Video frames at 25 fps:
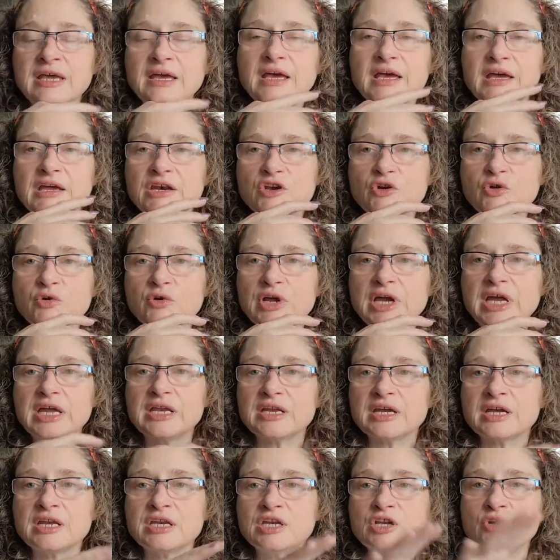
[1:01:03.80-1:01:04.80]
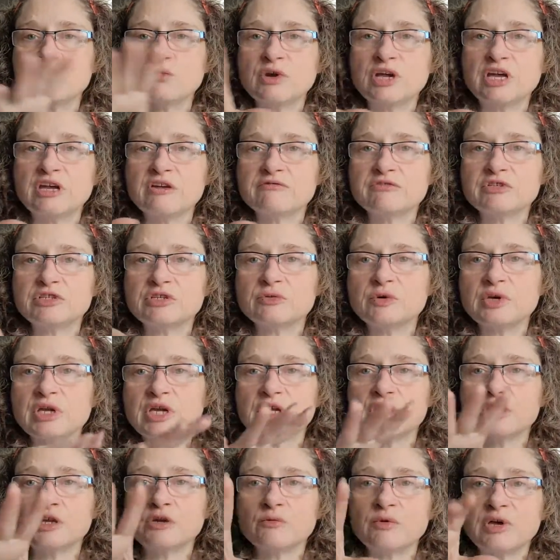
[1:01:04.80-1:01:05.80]
and create a new way of
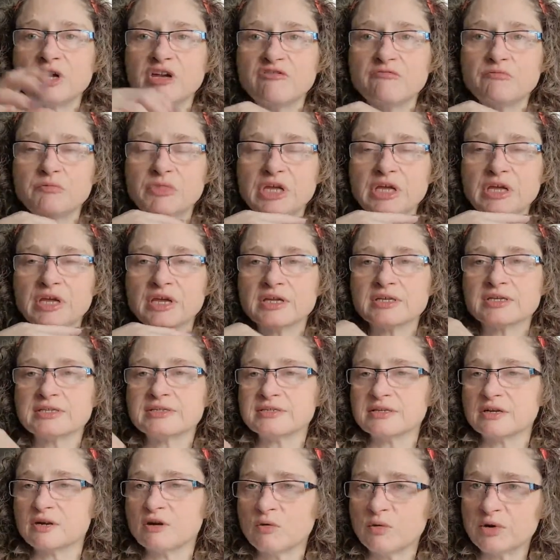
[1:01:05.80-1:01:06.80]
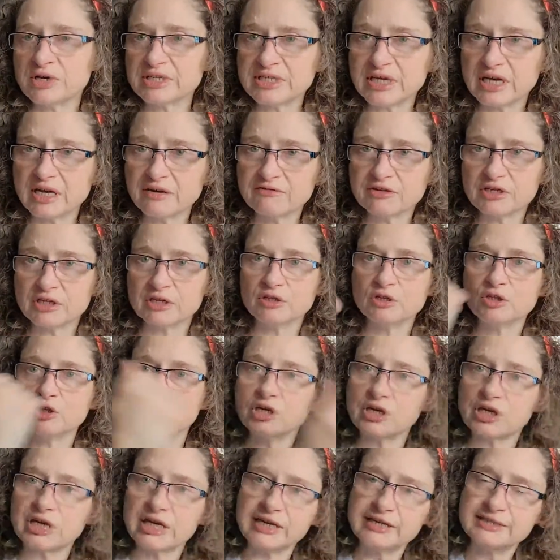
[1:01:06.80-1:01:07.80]
doing, a new way of being? It doesn't always have to
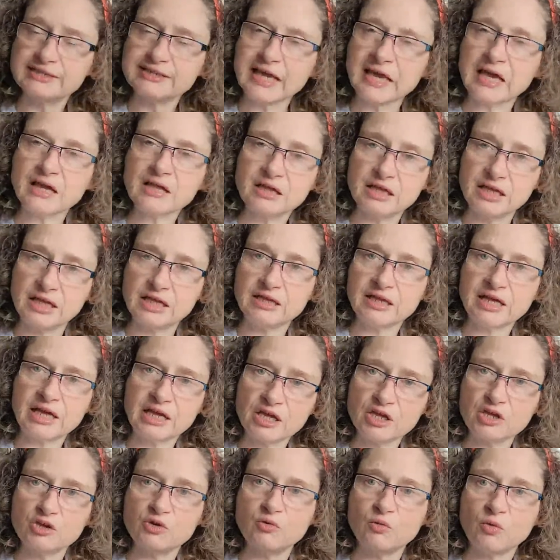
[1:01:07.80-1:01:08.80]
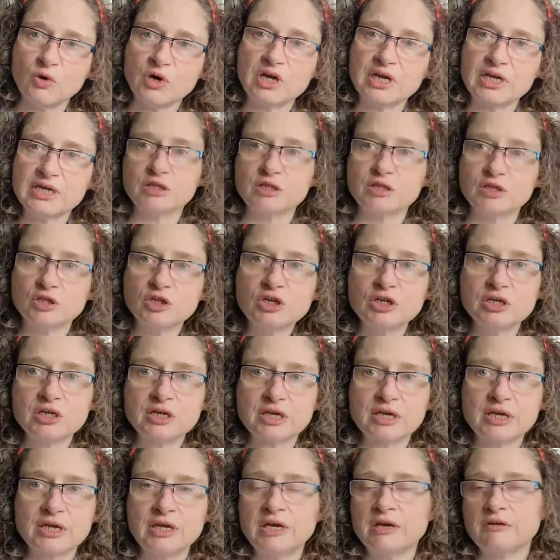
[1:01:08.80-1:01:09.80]
look exactly like you want it to
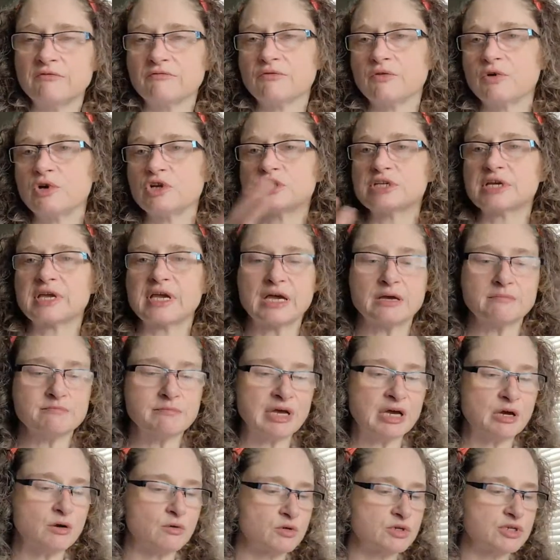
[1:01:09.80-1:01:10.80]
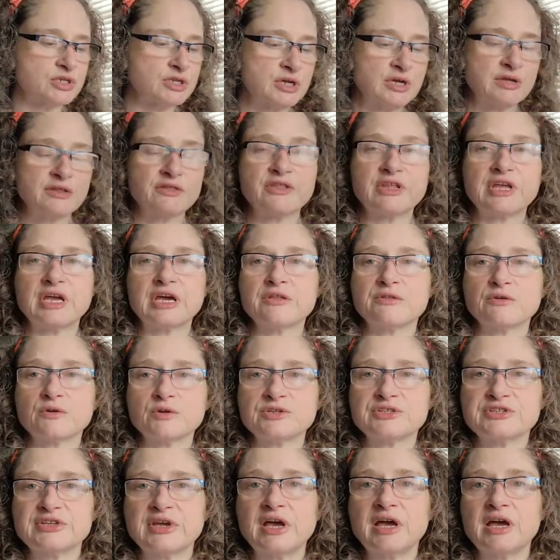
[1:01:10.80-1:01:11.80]
look for it to come out the other
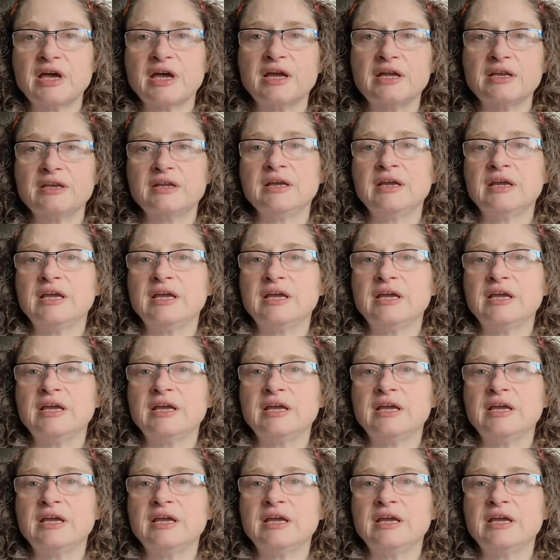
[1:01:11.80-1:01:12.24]
side